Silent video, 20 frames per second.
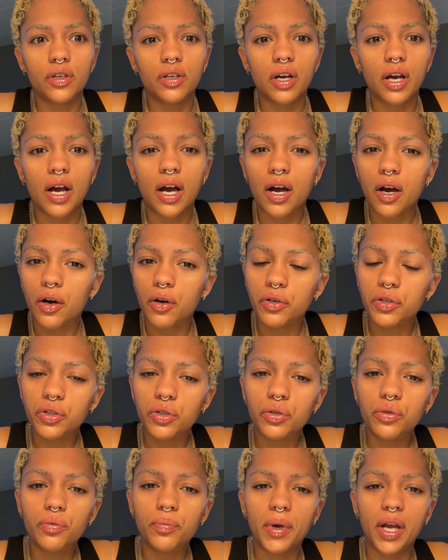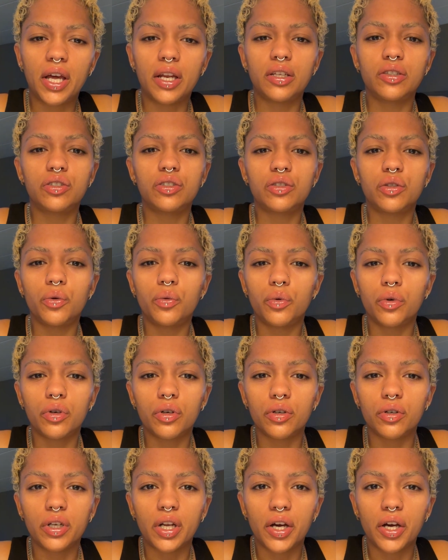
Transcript: how you manage the world,